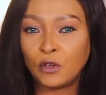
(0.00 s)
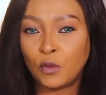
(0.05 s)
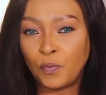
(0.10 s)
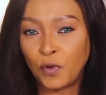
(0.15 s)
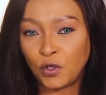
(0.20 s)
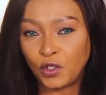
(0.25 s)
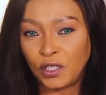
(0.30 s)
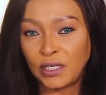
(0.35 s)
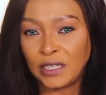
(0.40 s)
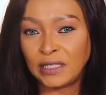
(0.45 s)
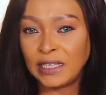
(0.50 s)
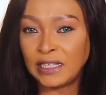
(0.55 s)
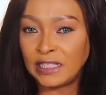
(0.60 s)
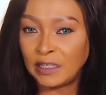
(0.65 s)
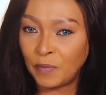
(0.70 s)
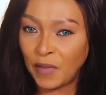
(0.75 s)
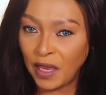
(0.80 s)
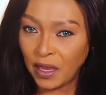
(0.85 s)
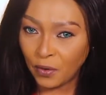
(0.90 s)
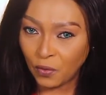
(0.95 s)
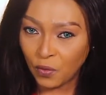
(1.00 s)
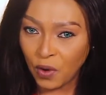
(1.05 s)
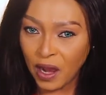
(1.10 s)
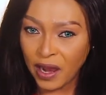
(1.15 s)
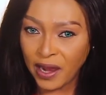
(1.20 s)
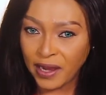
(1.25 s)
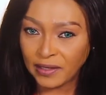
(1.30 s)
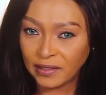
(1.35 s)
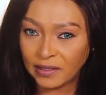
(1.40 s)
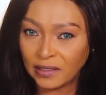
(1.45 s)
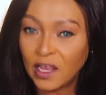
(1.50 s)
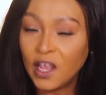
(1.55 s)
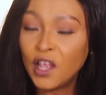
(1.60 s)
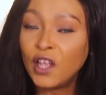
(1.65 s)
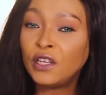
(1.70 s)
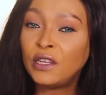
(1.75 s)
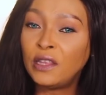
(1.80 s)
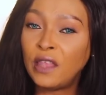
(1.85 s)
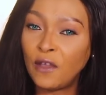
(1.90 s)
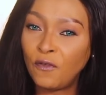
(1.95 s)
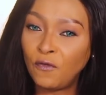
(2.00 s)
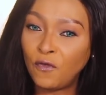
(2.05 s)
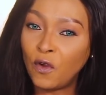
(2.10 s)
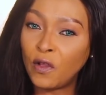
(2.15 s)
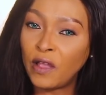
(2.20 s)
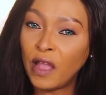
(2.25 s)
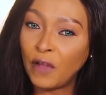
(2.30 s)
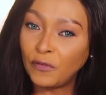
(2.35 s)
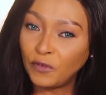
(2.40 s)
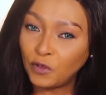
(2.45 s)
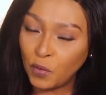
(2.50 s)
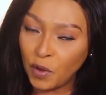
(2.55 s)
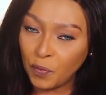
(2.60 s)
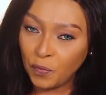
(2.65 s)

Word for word: opportunities may arise. Therefore, you have to be